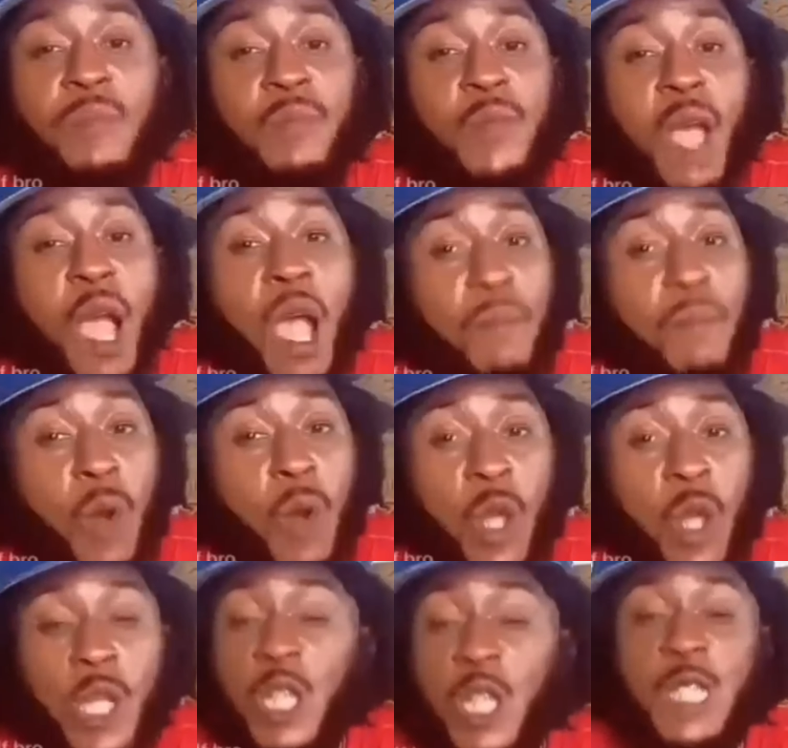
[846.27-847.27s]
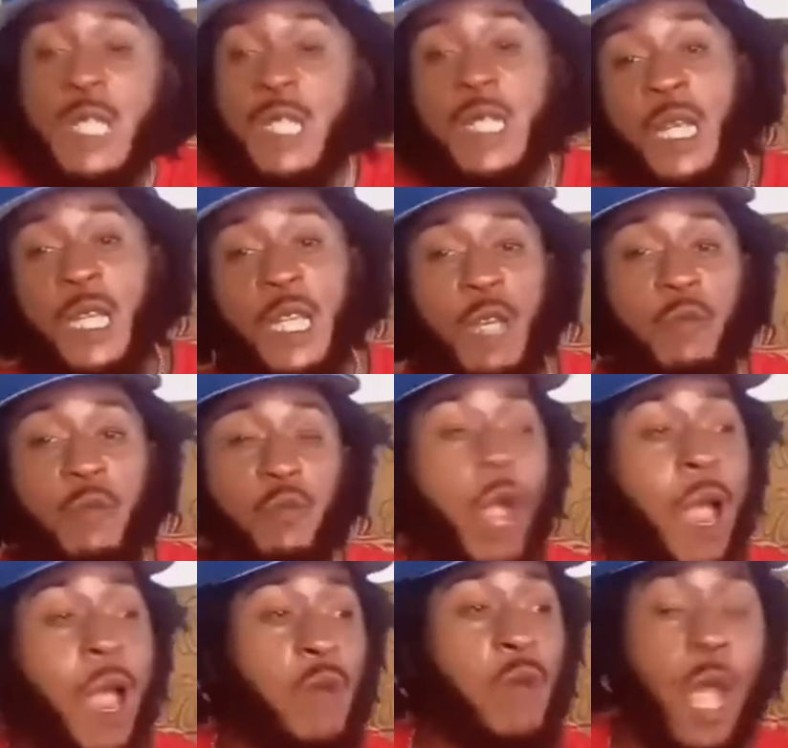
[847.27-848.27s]
Tap tap boy, he's sick him.
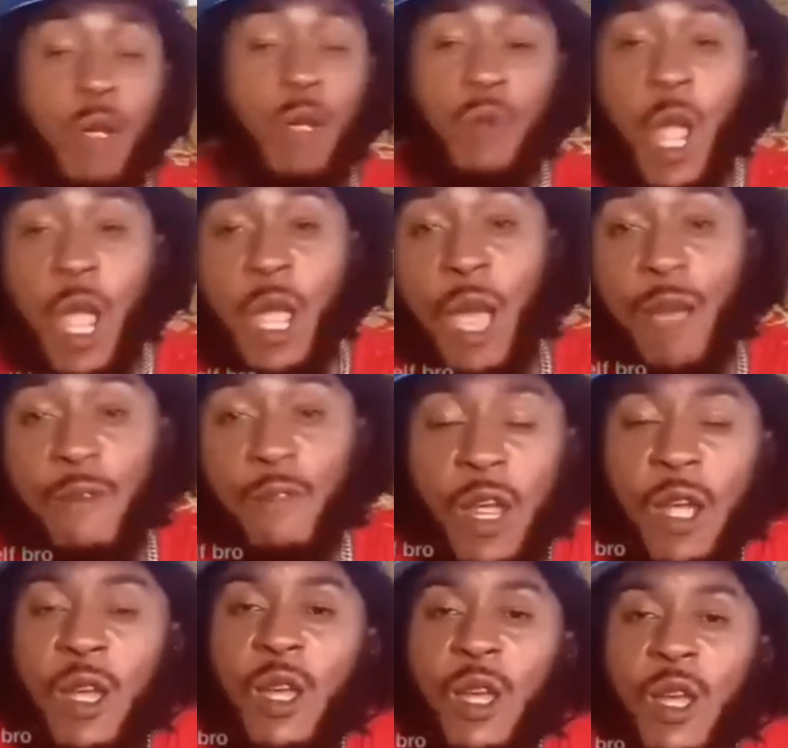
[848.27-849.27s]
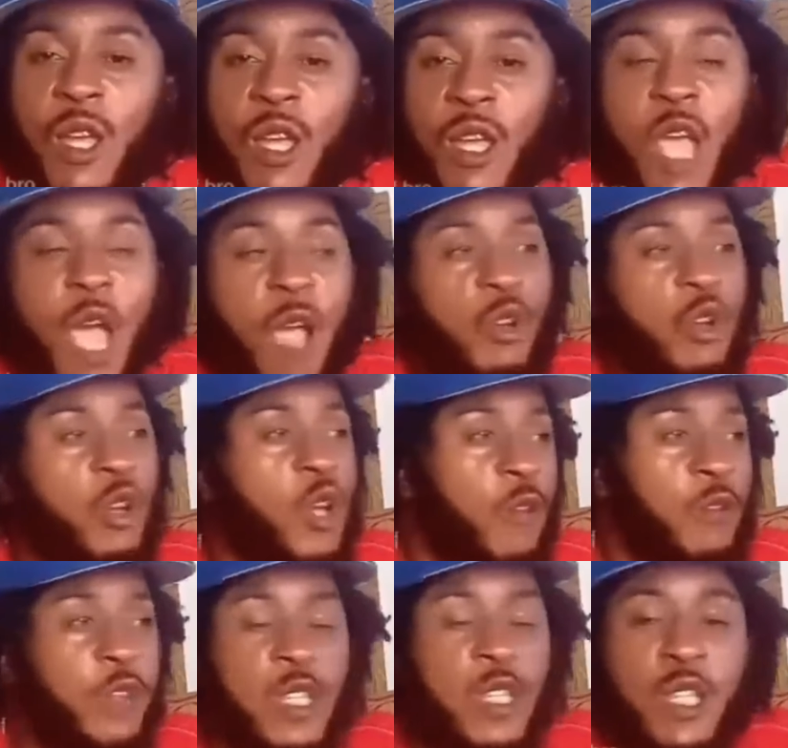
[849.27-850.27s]
Where ever? In a
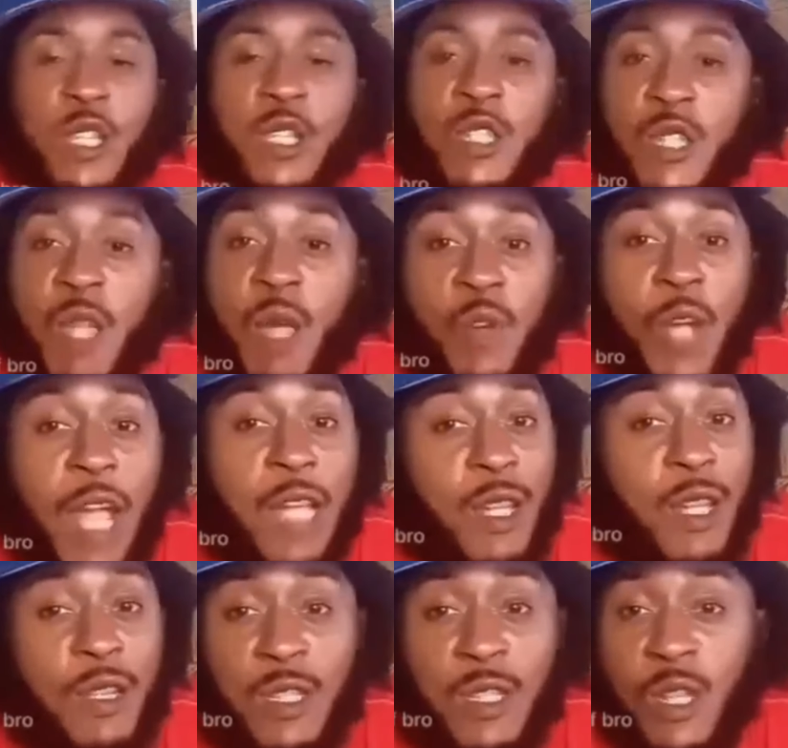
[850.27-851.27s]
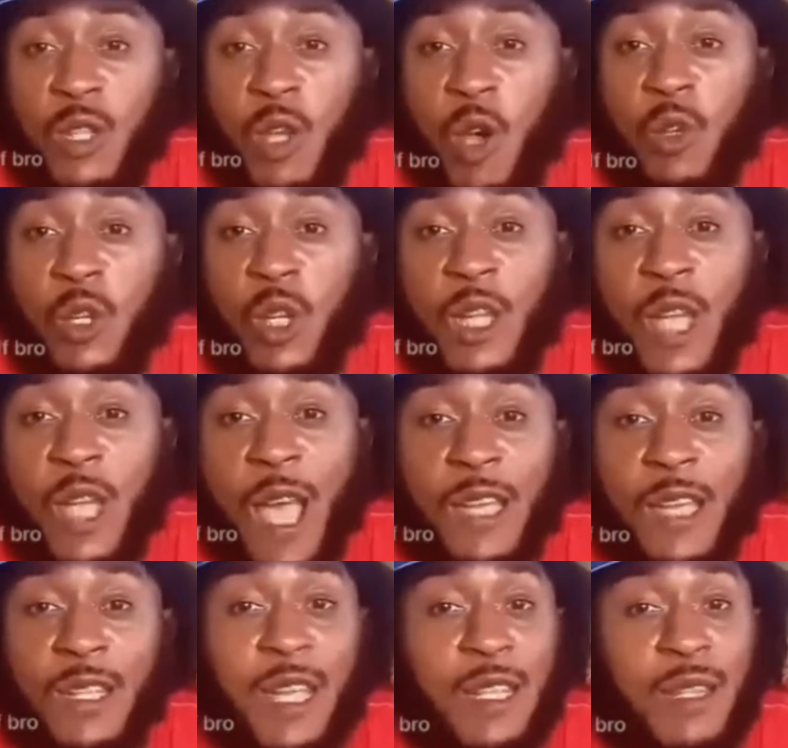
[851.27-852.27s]
grave disease. Then we are telling say yo uno
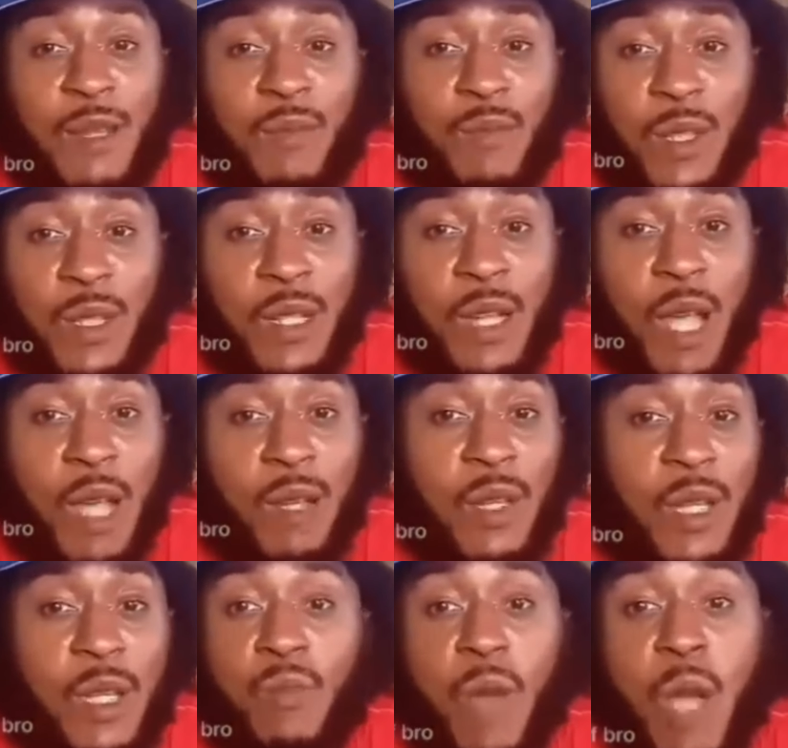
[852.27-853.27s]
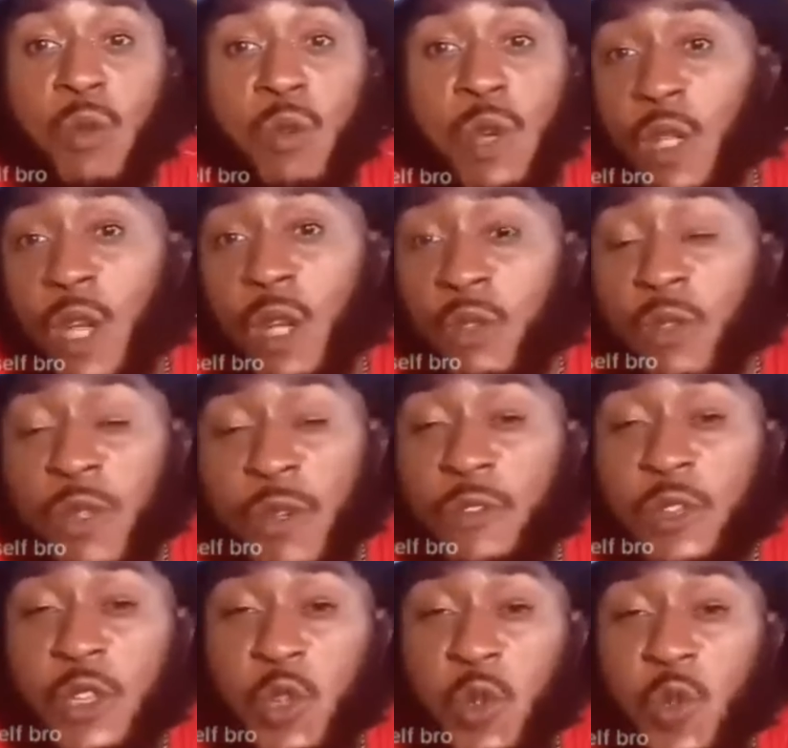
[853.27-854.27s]
na get him till I in my go in a
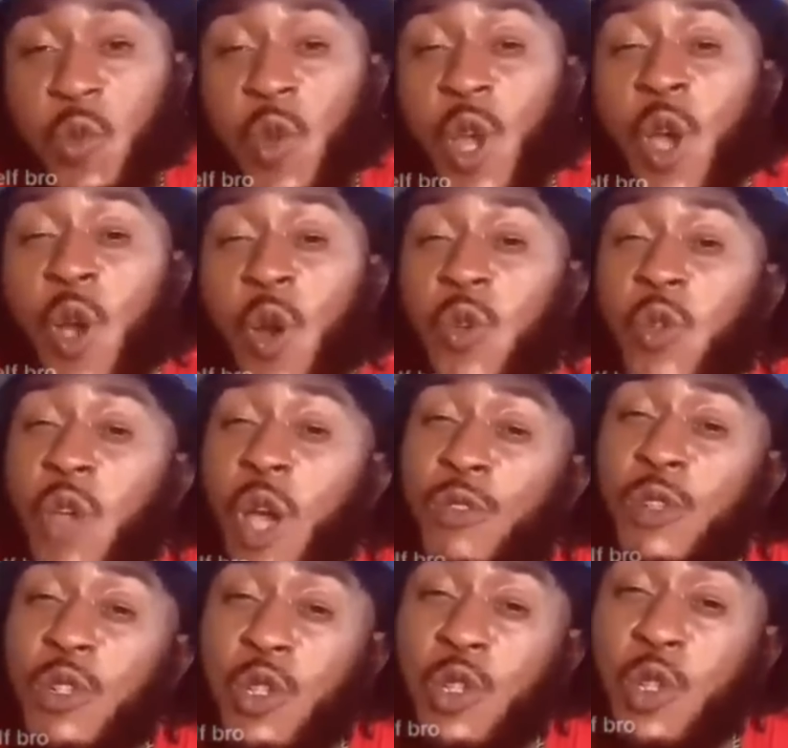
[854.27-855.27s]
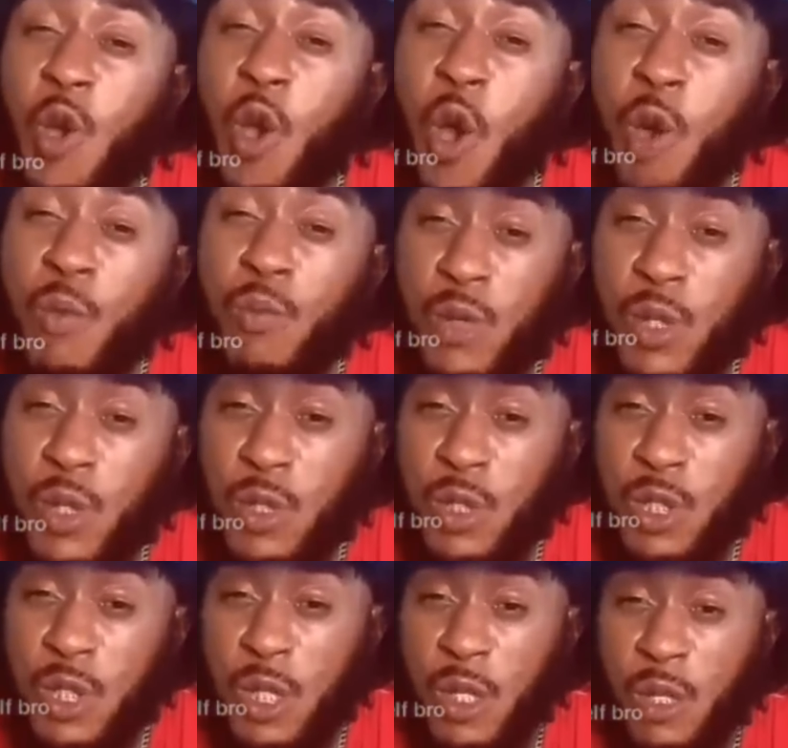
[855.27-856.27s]
grave for true. Uno have to just humble
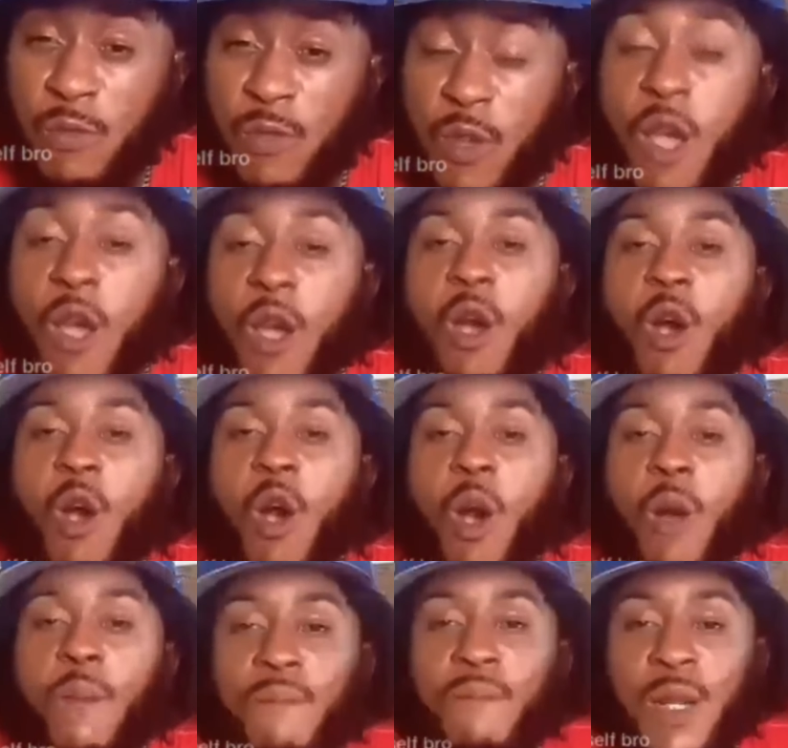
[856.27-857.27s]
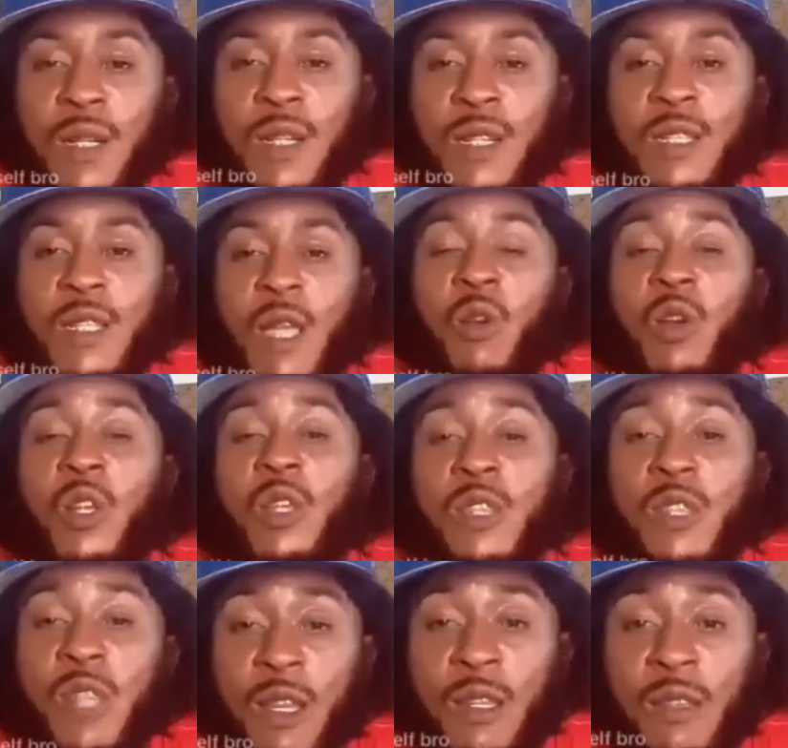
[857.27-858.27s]
yourself. Humbleness have
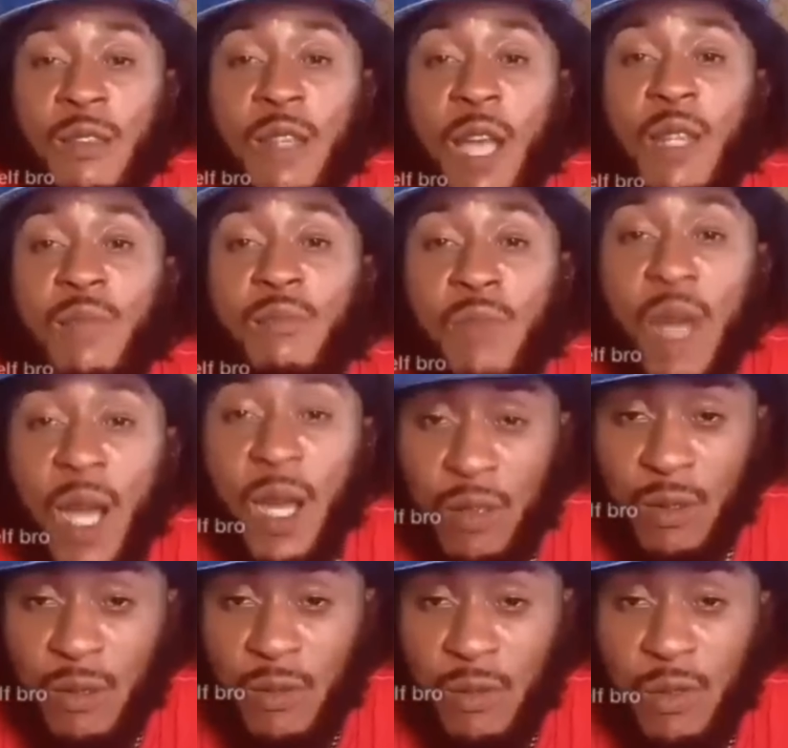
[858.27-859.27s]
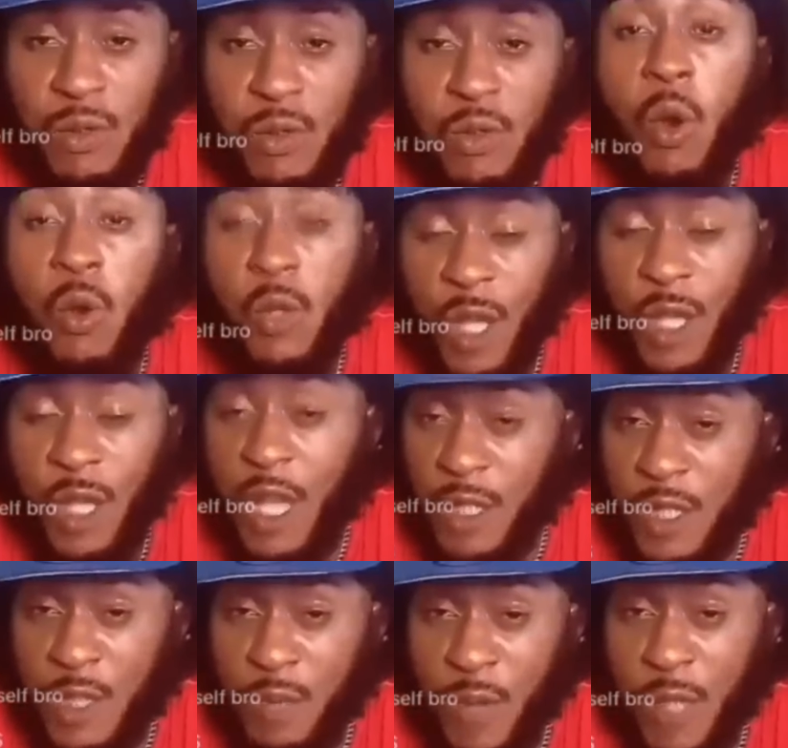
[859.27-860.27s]
got take that man out of
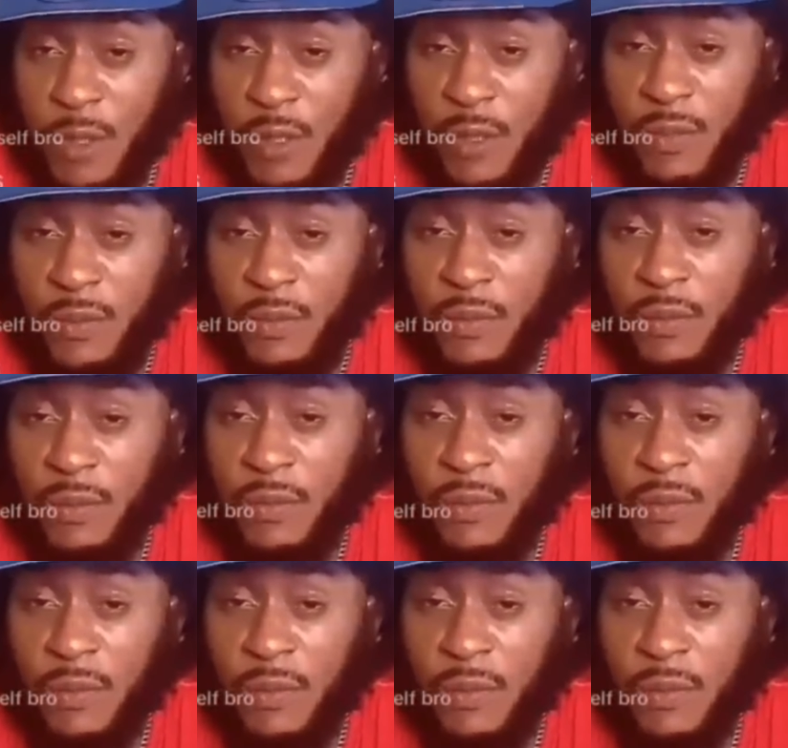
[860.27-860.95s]
that spot.